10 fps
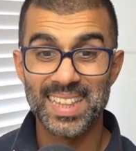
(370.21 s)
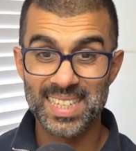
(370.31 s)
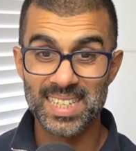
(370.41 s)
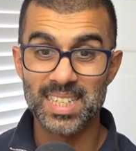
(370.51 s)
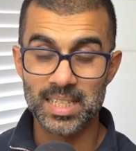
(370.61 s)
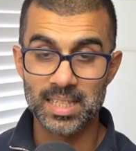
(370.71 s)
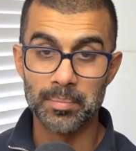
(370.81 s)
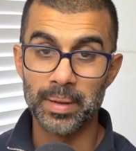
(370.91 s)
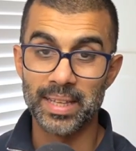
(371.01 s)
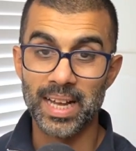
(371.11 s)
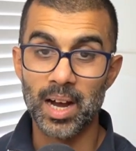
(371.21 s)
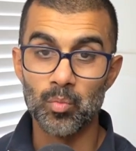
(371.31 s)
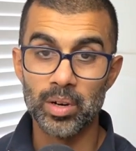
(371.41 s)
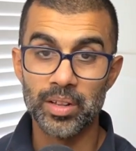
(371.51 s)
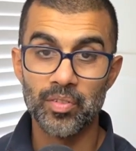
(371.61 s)
this is the bit that
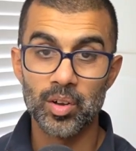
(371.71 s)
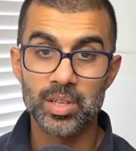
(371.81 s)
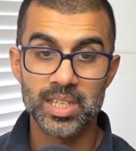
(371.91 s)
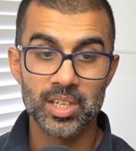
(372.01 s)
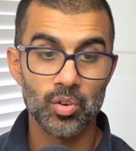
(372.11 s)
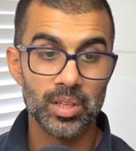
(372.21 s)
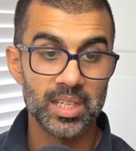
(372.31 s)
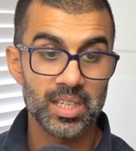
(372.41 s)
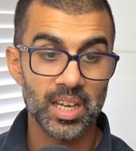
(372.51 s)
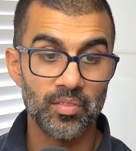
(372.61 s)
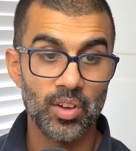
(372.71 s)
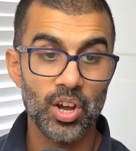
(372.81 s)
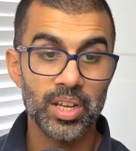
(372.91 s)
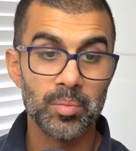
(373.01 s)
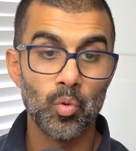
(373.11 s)
I'm really focusing on, is kind of
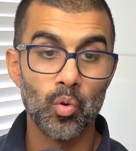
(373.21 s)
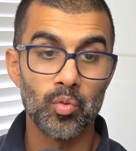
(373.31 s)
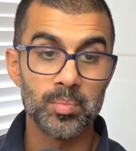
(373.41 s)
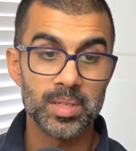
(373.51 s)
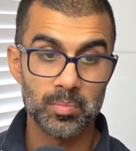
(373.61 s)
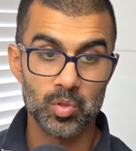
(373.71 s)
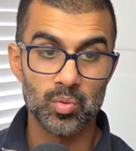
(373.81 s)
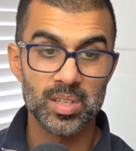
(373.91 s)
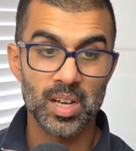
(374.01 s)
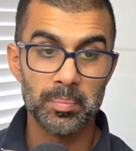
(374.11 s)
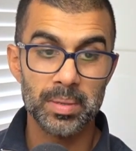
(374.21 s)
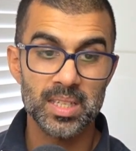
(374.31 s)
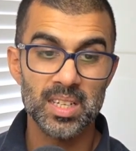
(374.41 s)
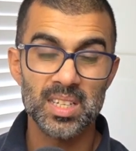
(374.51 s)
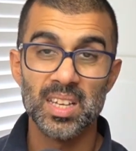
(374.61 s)
earning more from some sort of side
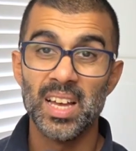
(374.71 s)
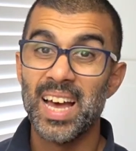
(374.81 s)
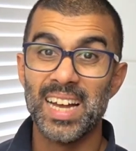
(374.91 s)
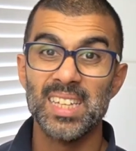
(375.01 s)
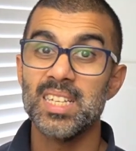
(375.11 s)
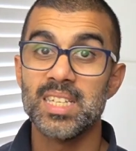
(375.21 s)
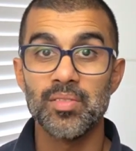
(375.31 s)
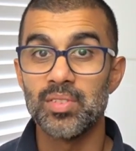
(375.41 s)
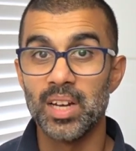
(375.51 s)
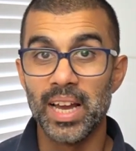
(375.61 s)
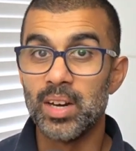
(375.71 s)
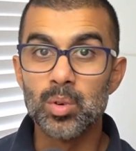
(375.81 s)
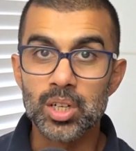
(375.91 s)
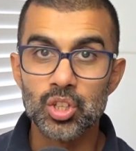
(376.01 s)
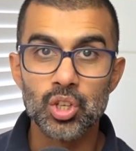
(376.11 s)
business. And this is something like
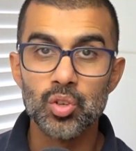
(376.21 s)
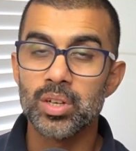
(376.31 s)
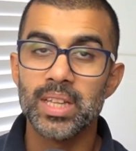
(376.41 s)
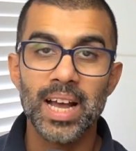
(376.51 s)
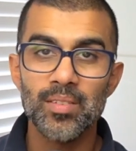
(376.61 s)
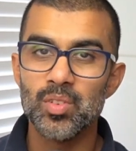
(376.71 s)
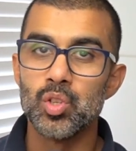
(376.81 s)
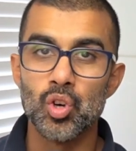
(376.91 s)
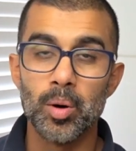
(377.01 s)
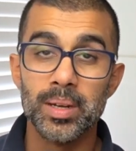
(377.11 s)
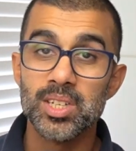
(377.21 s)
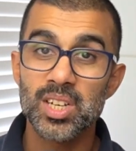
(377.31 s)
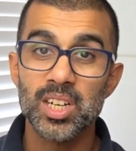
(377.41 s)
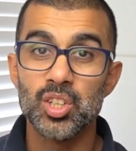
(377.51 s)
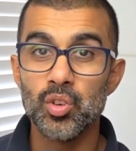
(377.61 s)
anyone can do. You can have your job and just
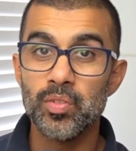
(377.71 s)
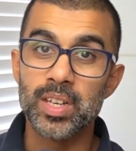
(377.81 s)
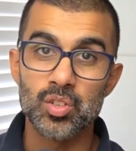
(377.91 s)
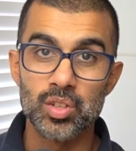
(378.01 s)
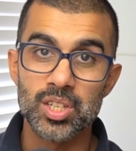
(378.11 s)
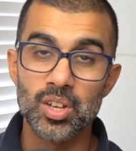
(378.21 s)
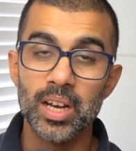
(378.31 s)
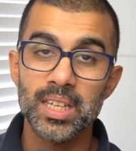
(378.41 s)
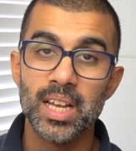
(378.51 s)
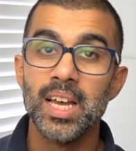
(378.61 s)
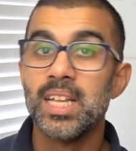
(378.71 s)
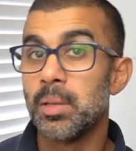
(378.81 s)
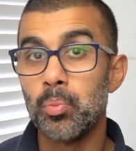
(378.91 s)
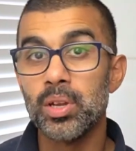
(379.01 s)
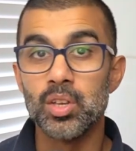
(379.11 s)
kind of do things on the side
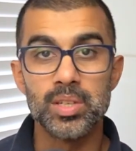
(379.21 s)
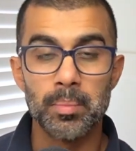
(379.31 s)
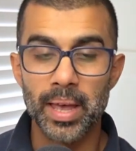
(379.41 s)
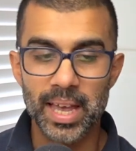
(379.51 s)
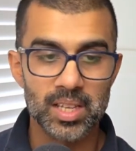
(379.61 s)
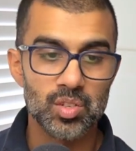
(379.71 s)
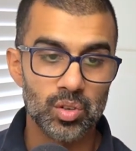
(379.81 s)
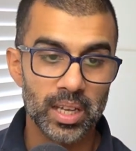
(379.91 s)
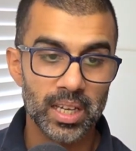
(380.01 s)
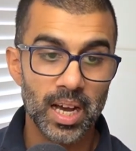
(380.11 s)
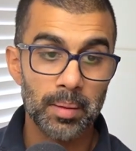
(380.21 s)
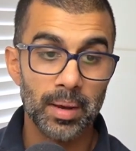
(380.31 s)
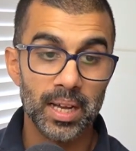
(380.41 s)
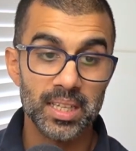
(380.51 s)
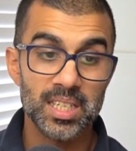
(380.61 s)
to bring you some extra
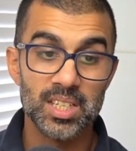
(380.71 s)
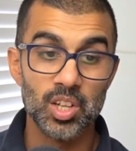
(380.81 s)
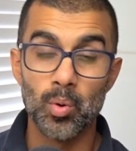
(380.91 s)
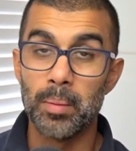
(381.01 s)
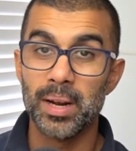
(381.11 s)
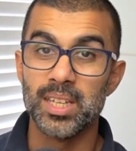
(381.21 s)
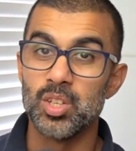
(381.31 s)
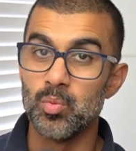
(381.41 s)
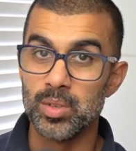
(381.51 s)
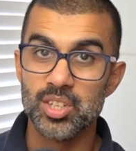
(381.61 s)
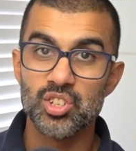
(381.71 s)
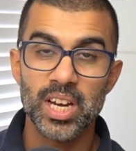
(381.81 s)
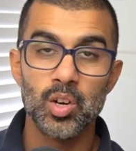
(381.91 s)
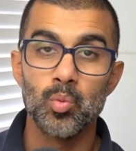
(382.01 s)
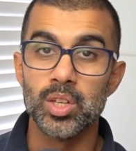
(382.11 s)
income. And this is, what I'm planning to do with this
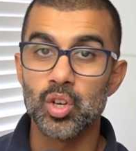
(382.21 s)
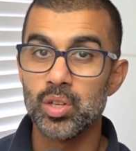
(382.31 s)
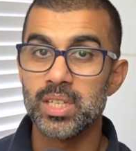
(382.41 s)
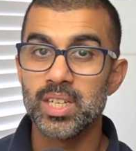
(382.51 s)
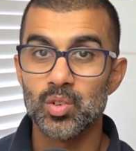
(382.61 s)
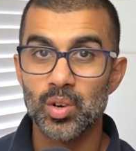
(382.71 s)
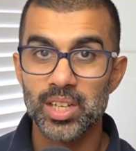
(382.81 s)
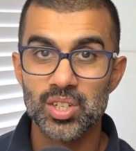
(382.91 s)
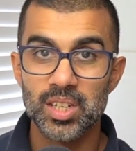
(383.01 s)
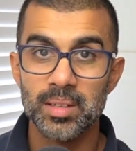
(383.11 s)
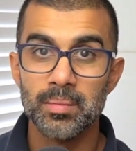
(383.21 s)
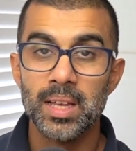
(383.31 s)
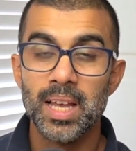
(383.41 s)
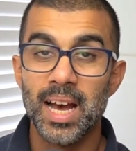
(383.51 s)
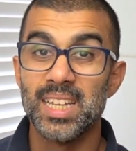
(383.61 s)
channel, with the content creation.
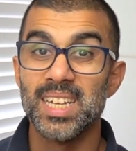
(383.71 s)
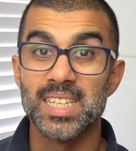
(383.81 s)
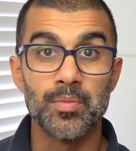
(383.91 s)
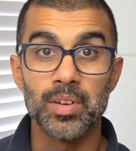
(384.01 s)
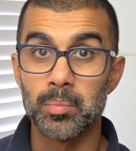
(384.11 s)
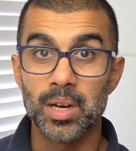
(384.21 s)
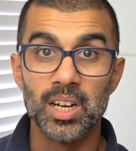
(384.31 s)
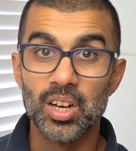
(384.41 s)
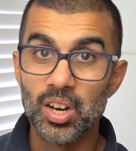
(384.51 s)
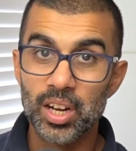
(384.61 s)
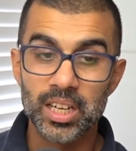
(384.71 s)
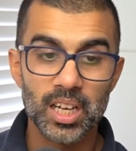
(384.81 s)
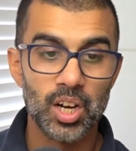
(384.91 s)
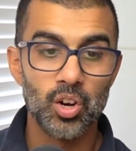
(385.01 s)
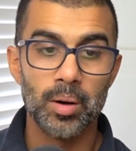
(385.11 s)
And something I'm kind of learning
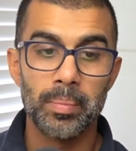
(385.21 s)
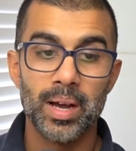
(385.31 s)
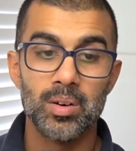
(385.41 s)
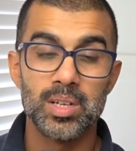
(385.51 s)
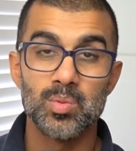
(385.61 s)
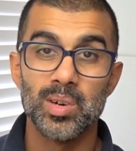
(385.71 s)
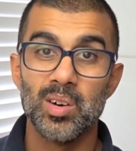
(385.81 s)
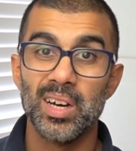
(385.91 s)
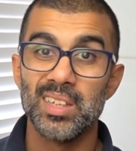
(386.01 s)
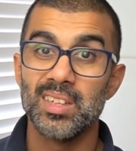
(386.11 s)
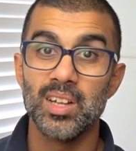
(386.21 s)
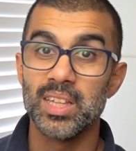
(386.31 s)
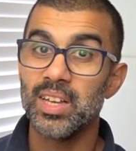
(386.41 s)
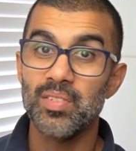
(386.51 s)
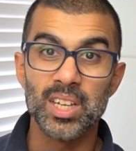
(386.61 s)
a lot about as well. And, I
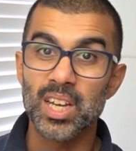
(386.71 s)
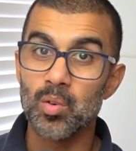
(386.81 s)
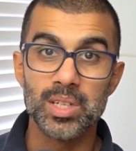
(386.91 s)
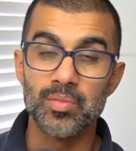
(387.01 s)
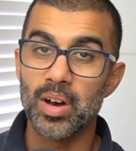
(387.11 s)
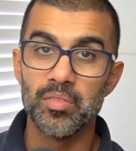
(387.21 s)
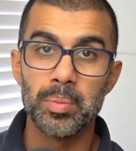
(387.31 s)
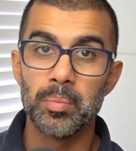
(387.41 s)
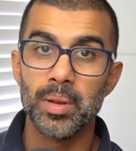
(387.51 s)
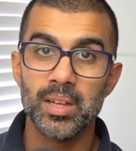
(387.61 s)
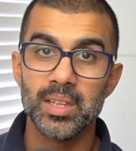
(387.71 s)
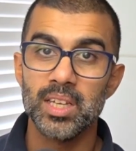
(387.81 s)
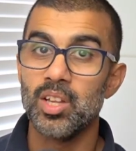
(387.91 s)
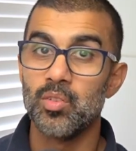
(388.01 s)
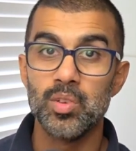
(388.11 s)
definitely encourage it for other people out there.
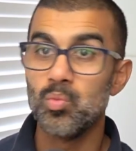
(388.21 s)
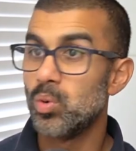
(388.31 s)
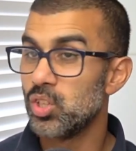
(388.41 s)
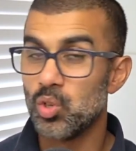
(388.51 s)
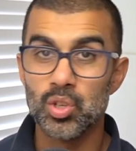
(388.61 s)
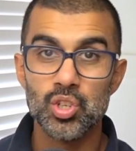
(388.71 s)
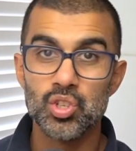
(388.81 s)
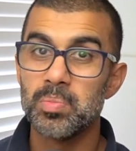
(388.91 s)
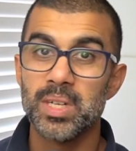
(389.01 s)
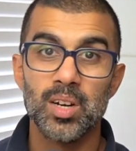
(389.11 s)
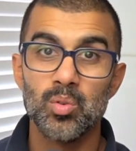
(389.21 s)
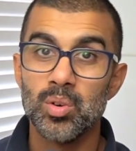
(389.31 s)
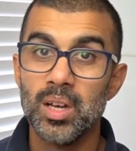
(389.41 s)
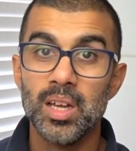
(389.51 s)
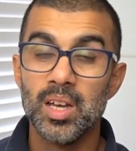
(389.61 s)
If you want to do a YouTube channel,
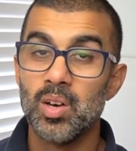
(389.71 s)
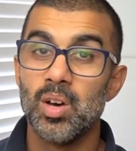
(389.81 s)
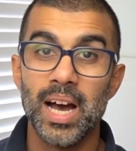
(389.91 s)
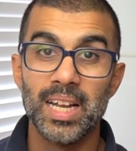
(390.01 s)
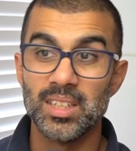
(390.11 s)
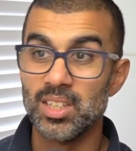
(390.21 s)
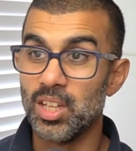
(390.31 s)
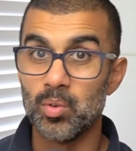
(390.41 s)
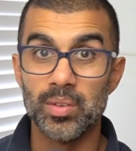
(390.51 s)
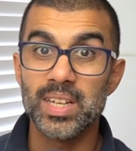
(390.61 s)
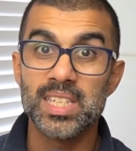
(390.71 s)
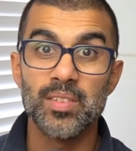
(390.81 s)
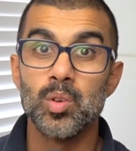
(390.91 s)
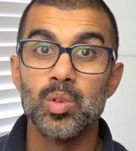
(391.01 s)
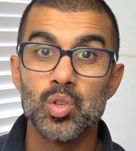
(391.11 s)
and, if that's
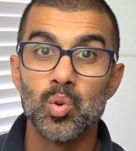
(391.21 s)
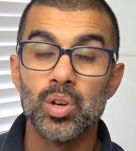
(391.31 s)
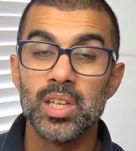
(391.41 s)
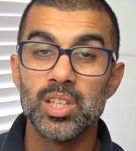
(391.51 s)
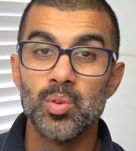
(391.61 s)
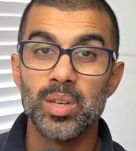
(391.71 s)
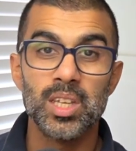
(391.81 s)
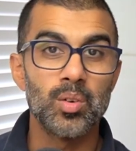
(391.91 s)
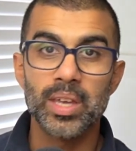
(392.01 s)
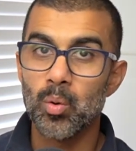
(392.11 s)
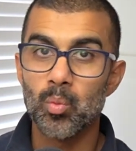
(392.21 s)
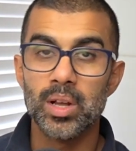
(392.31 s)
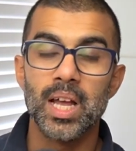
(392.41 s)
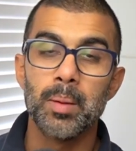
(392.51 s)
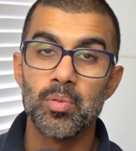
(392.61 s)
something you enjoy doing, get
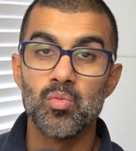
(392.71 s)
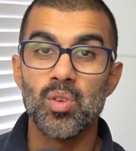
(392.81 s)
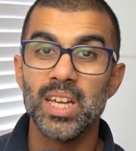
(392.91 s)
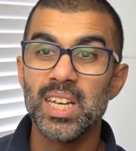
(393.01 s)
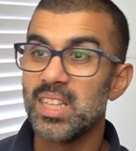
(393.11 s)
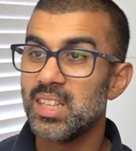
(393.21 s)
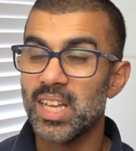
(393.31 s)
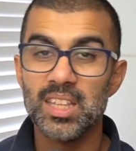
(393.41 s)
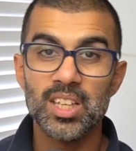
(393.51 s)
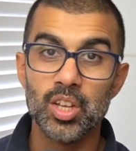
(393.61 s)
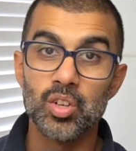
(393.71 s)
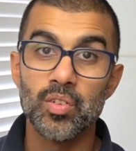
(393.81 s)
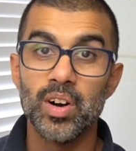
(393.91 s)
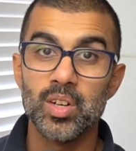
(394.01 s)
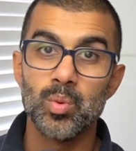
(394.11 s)
one up and running, and then, you can
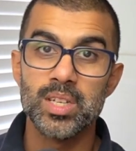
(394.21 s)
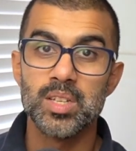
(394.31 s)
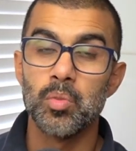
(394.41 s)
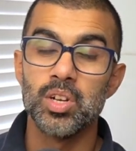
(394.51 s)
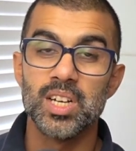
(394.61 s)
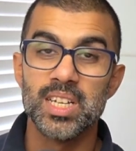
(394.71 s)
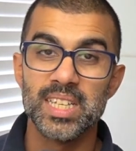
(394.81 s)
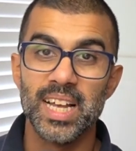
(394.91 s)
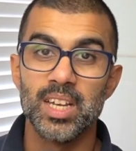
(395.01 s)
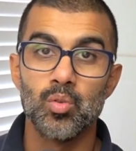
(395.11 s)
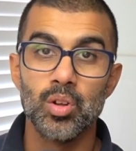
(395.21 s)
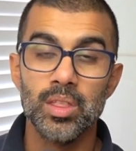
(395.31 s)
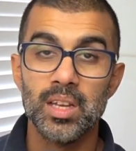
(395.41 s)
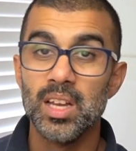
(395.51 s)
find ways to monetize it later on.